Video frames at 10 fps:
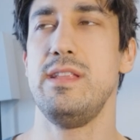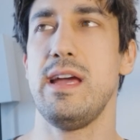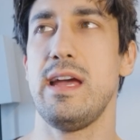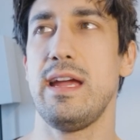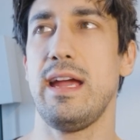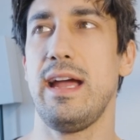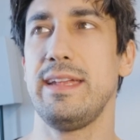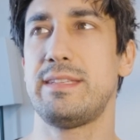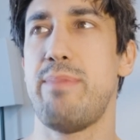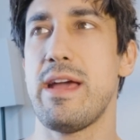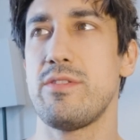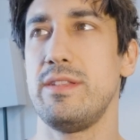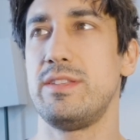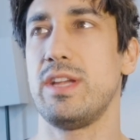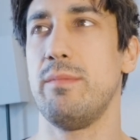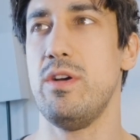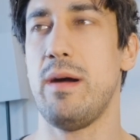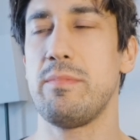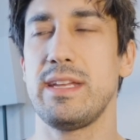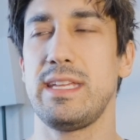It's better than some though.
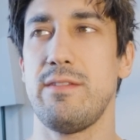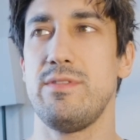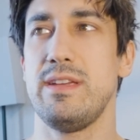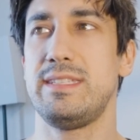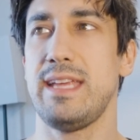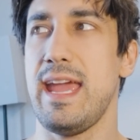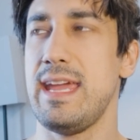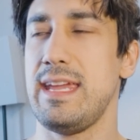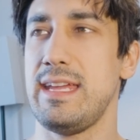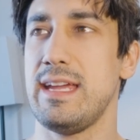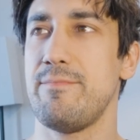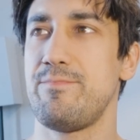I'm gonna give this a